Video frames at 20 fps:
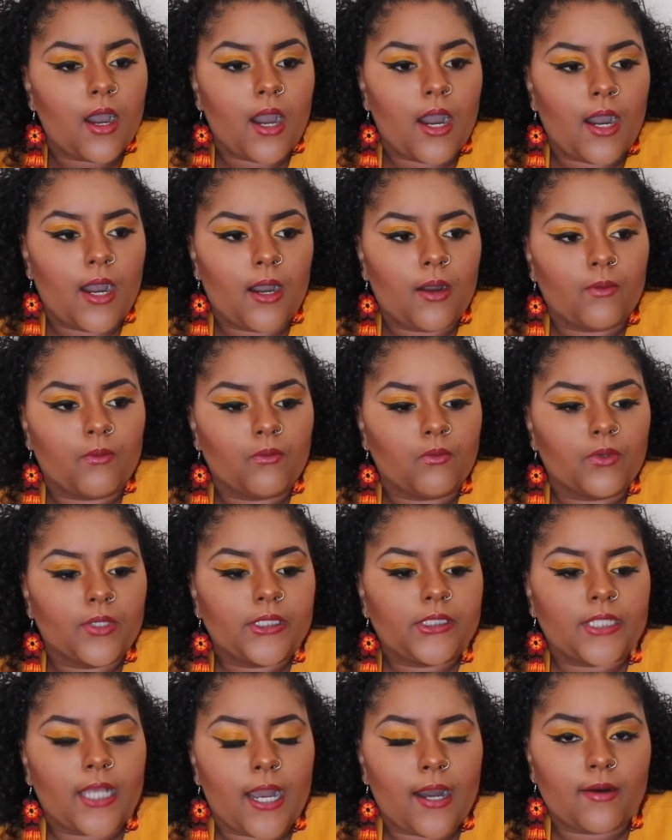Um,
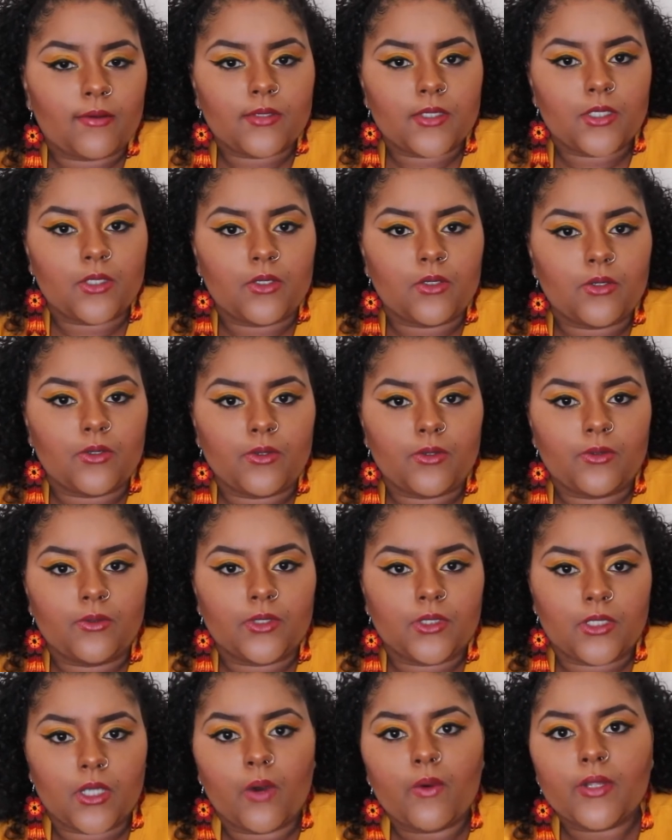reach out to
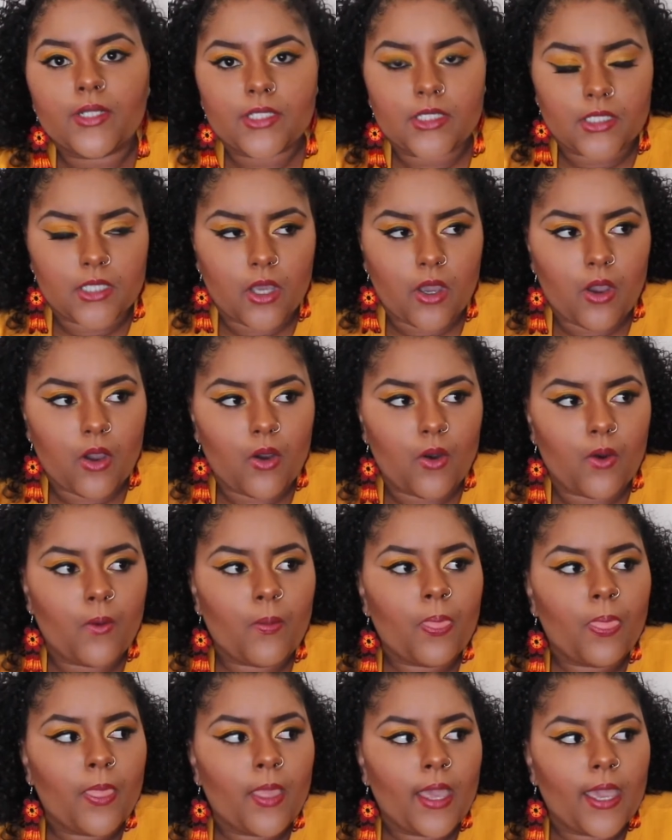
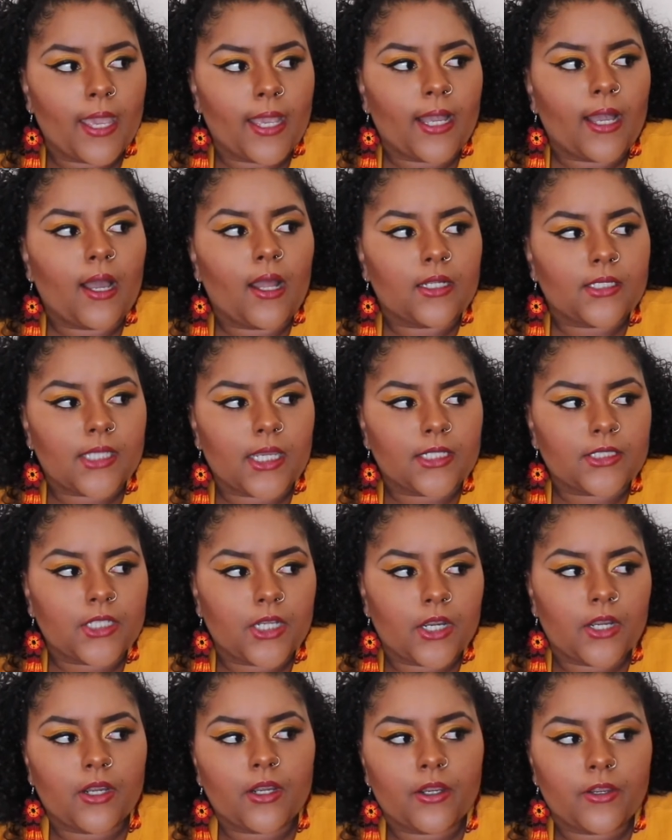so-and-so and contact
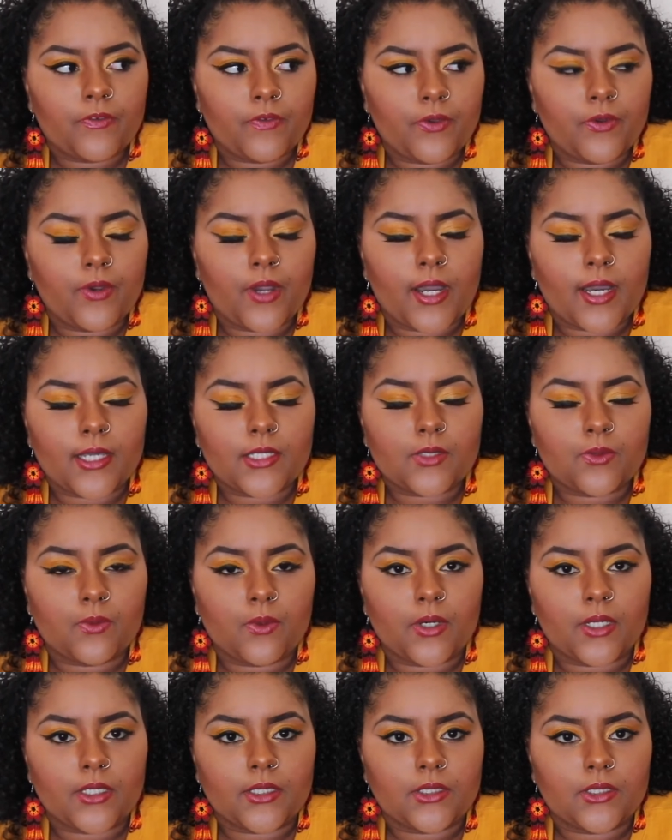her if you guys
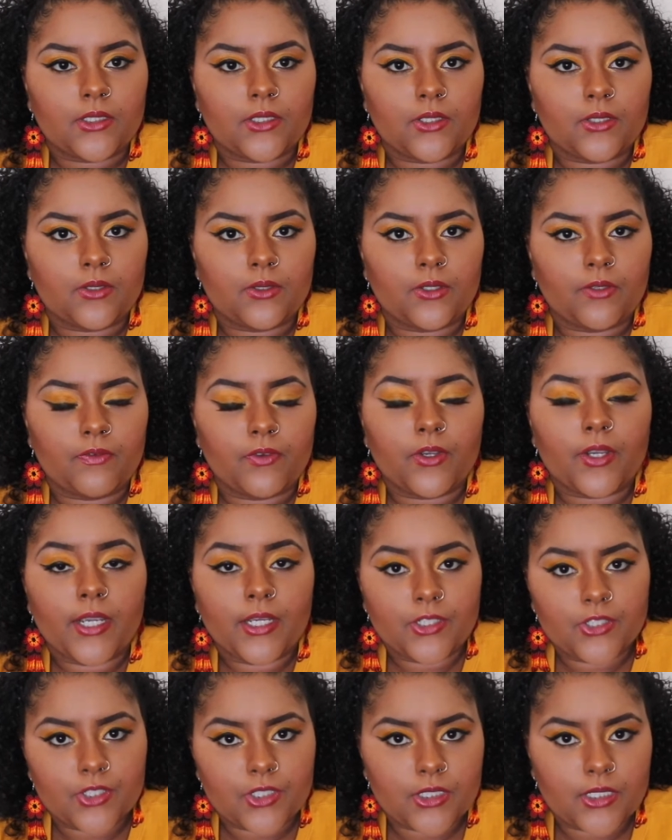want to, if you're
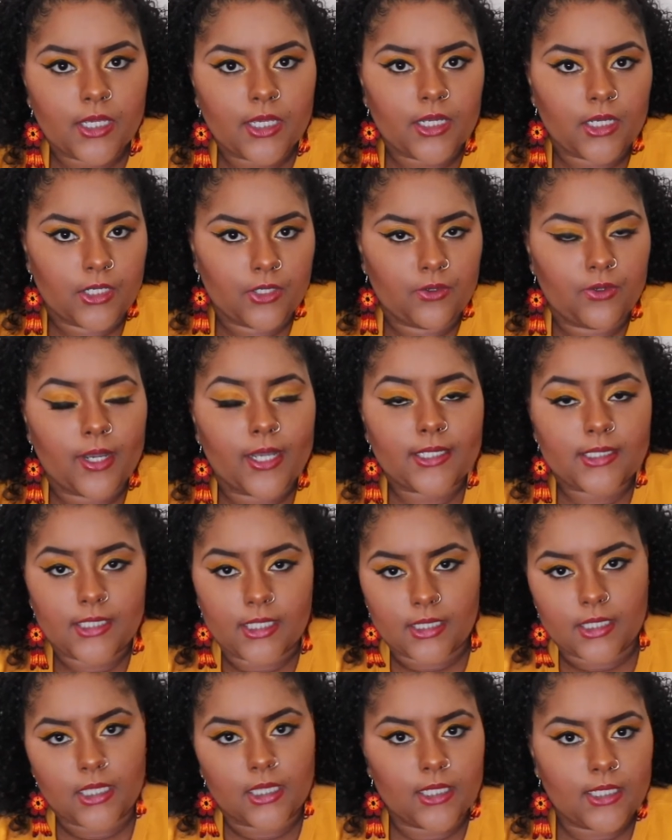interested and you guys can
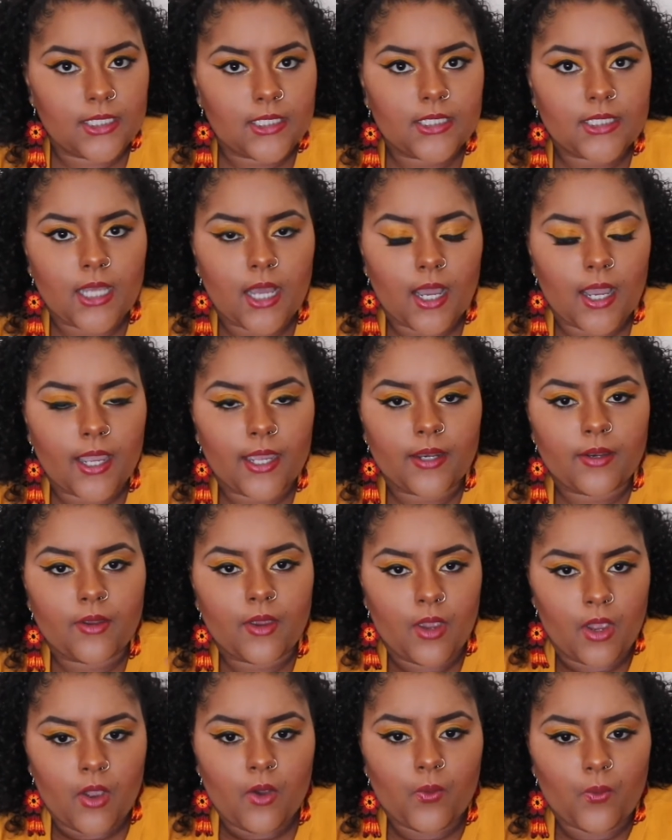get the lease signed,
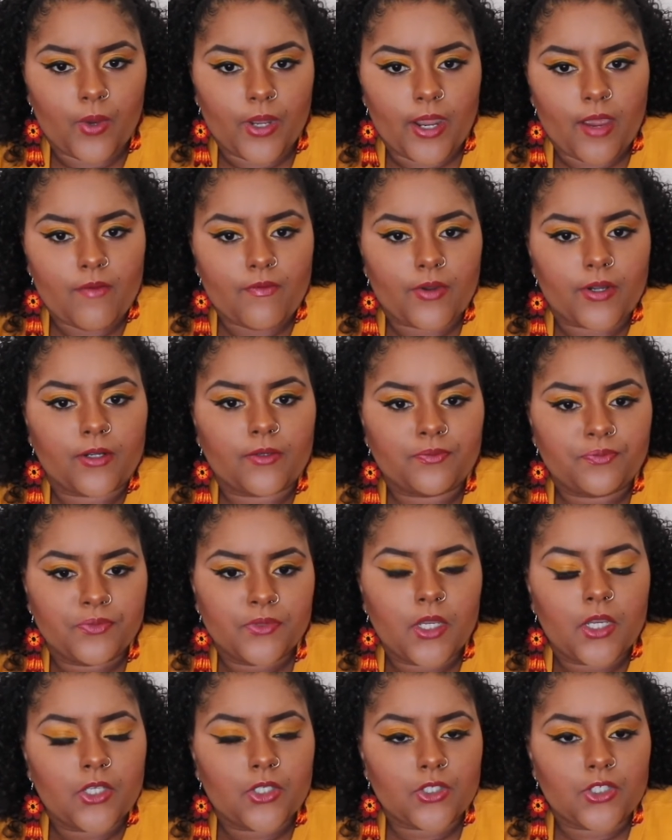whatever.
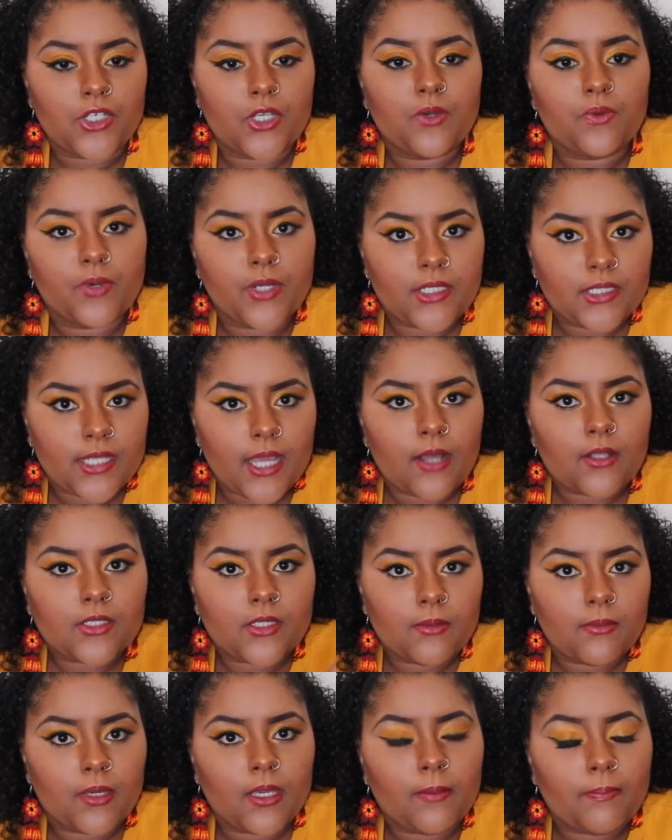So she reached out
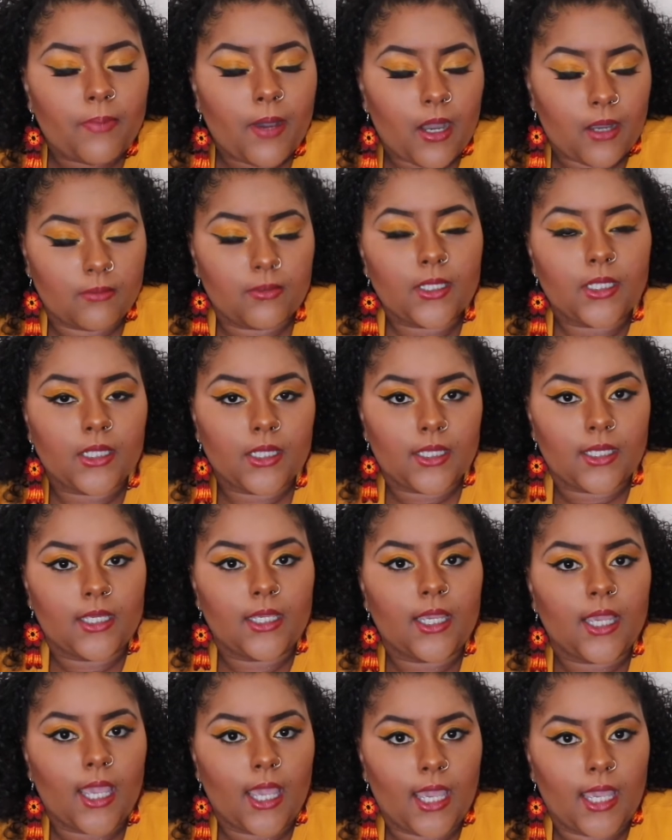to me
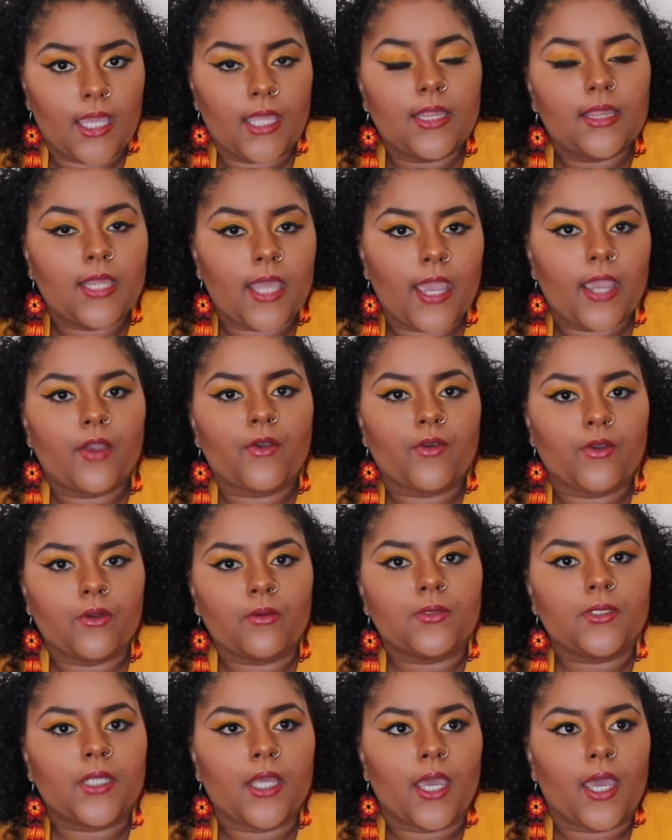publicly in that
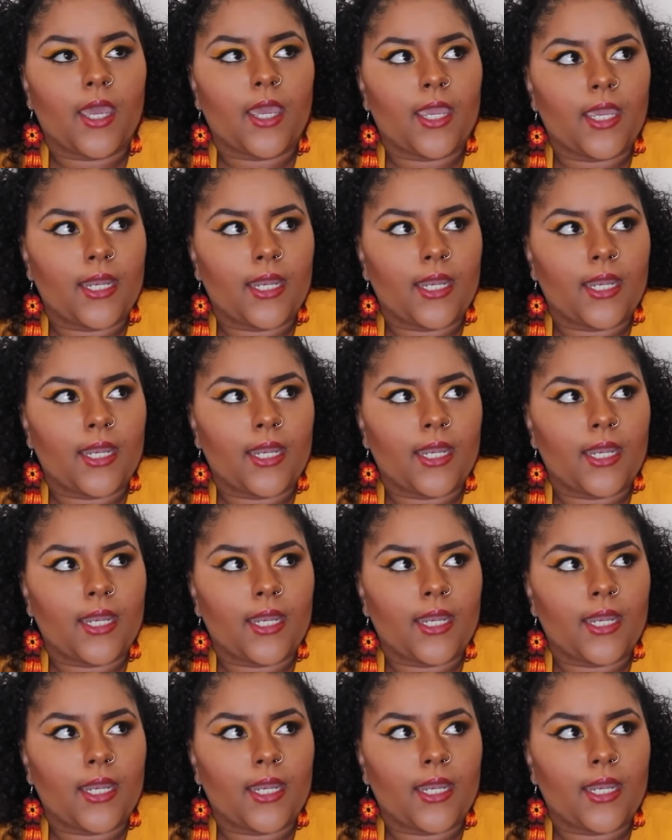group chat.